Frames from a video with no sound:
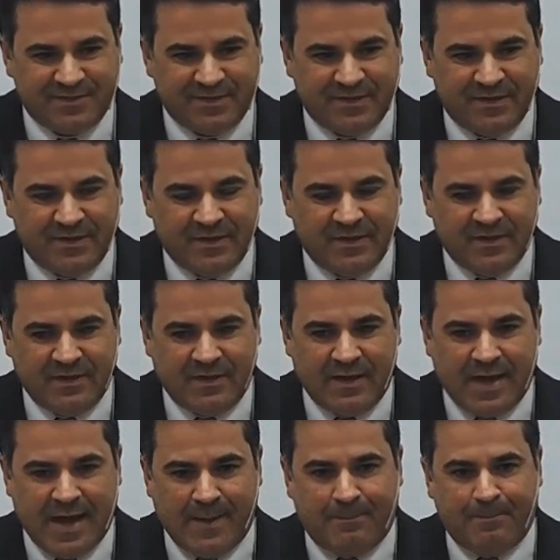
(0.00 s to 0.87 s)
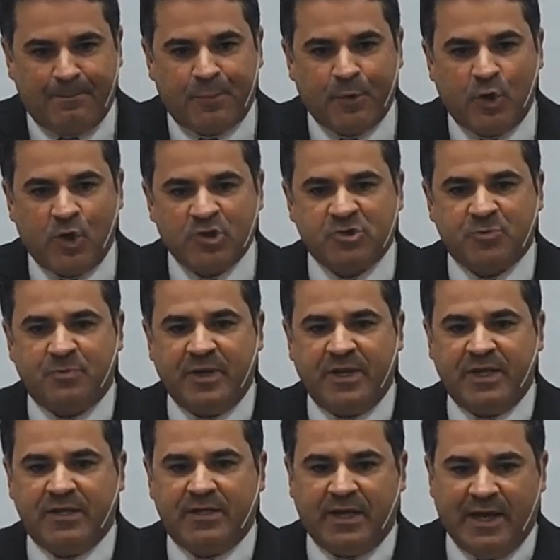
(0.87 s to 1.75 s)
Israel began to
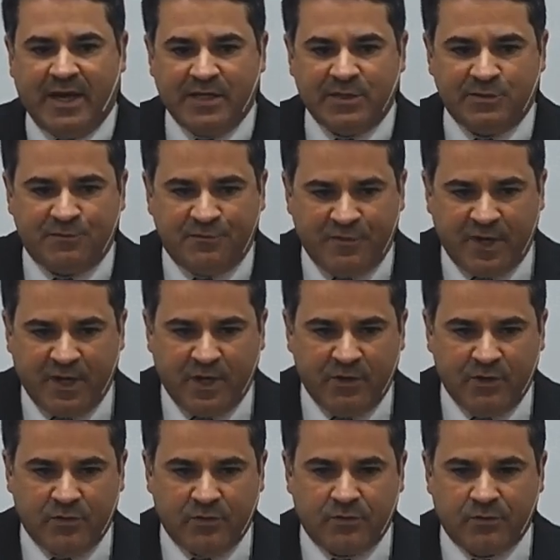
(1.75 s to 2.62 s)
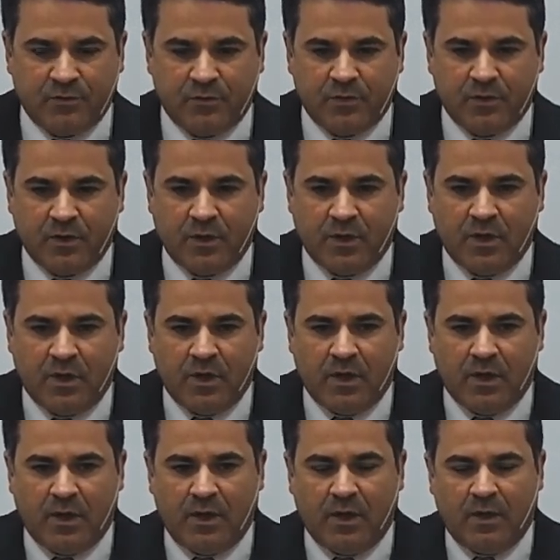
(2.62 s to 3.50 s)
began to prevail,
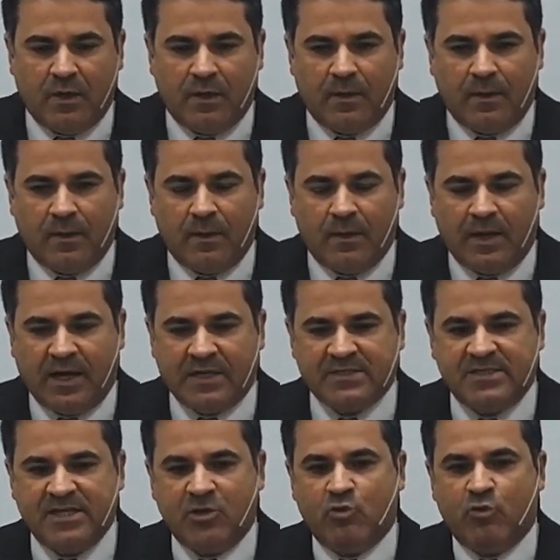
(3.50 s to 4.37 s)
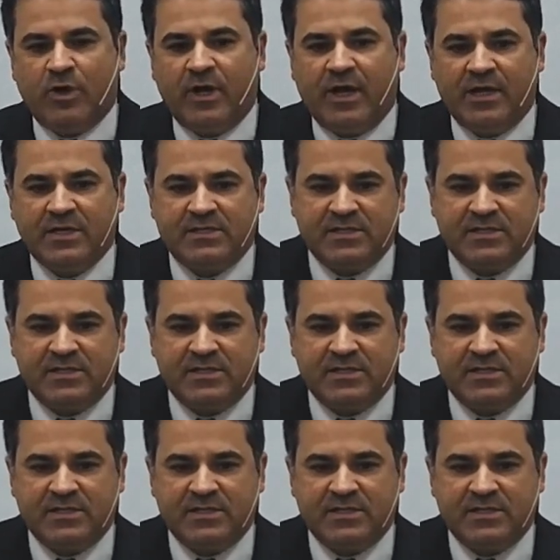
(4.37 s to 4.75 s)
and prosperity came,